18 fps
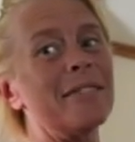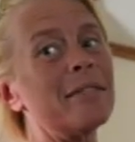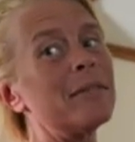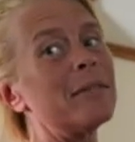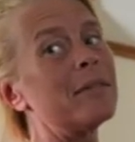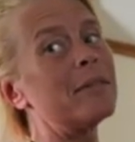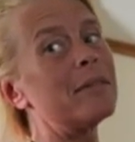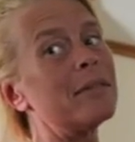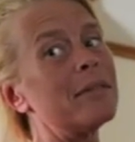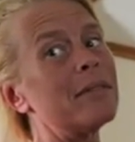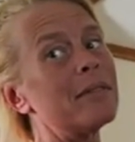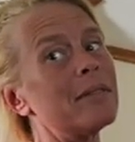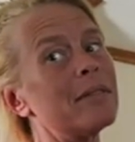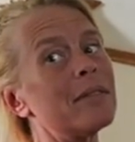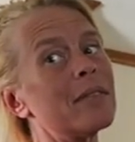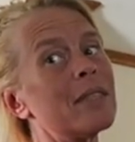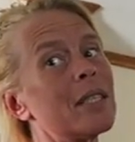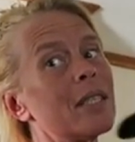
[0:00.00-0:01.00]
smoking
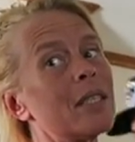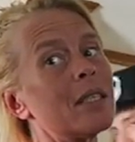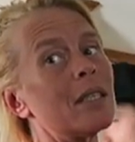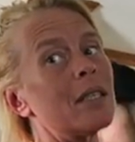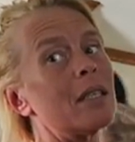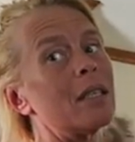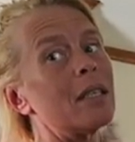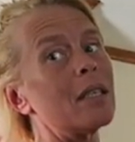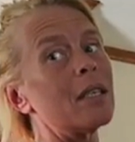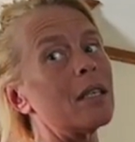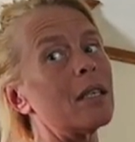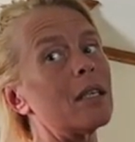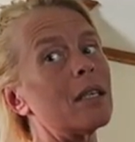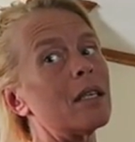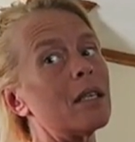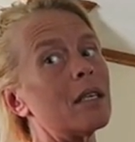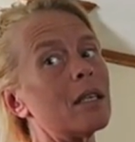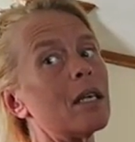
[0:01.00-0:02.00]
causes lung cancer and you can
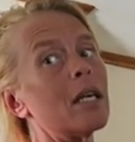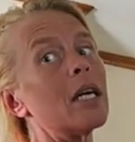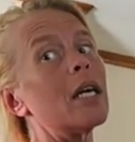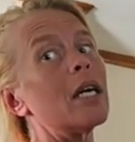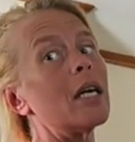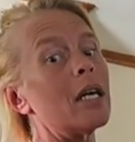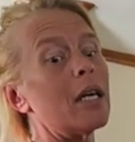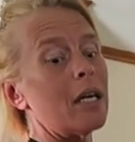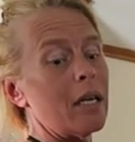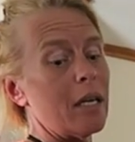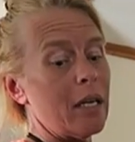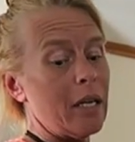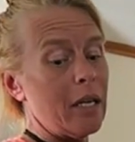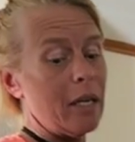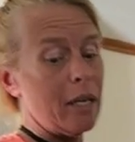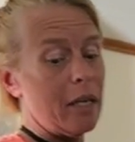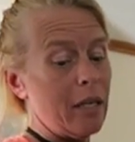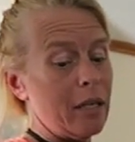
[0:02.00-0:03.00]
die faster.
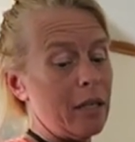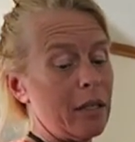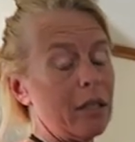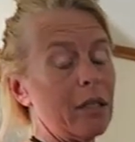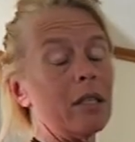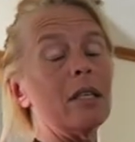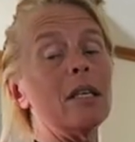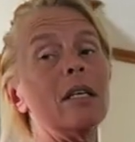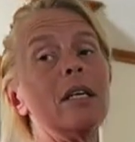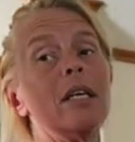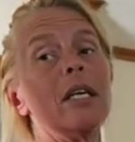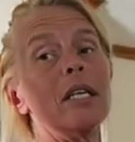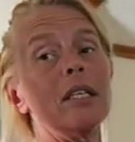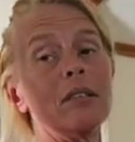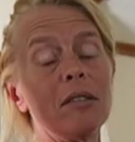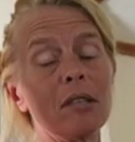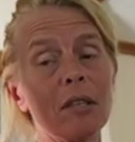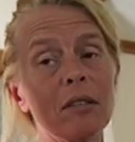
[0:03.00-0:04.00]

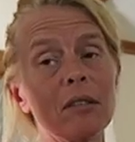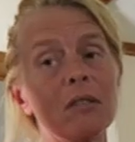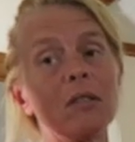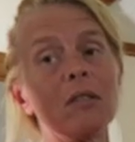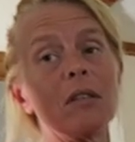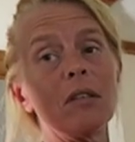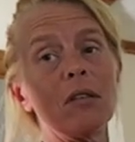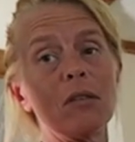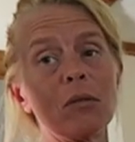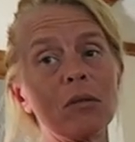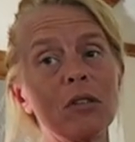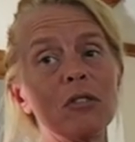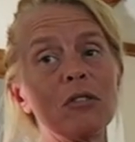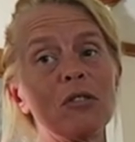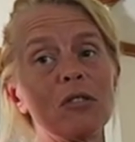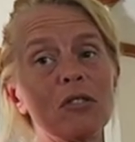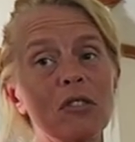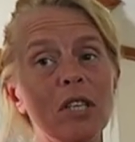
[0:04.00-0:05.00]
It does
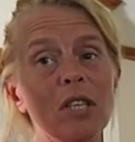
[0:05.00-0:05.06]
increase your